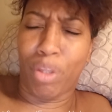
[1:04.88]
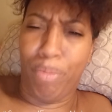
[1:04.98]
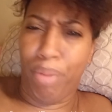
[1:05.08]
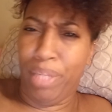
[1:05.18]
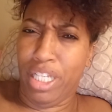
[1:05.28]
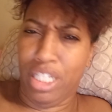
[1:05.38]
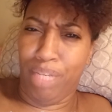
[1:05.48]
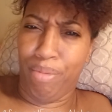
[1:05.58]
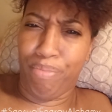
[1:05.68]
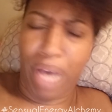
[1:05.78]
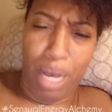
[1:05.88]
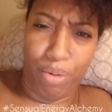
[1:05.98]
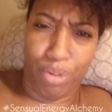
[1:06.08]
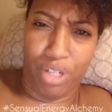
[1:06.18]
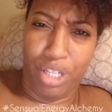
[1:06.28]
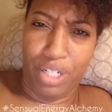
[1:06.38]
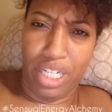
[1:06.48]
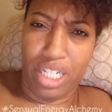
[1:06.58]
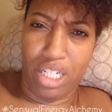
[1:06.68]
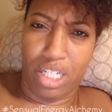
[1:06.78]
maybe they seem empowered. They're
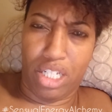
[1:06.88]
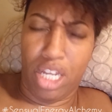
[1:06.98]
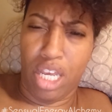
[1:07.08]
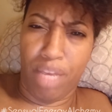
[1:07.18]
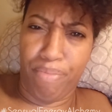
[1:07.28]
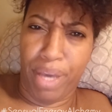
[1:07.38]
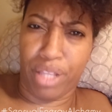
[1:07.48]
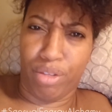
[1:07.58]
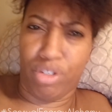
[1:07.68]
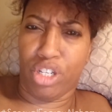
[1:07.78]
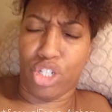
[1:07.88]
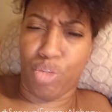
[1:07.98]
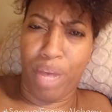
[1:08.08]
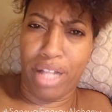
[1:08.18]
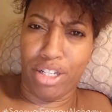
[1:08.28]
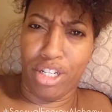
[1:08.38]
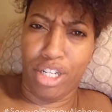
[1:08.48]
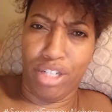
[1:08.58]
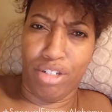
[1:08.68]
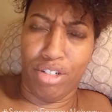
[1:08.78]
like taking back their
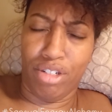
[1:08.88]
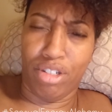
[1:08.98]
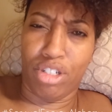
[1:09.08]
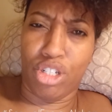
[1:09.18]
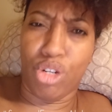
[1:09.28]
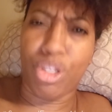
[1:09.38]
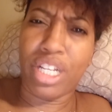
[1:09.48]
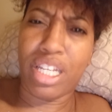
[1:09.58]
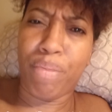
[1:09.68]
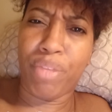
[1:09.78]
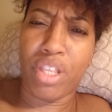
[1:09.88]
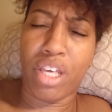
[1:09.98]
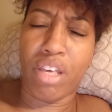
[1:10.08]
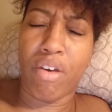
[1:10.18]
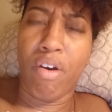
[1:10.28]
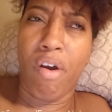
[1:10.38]
sexuality and, you know, that type of thing.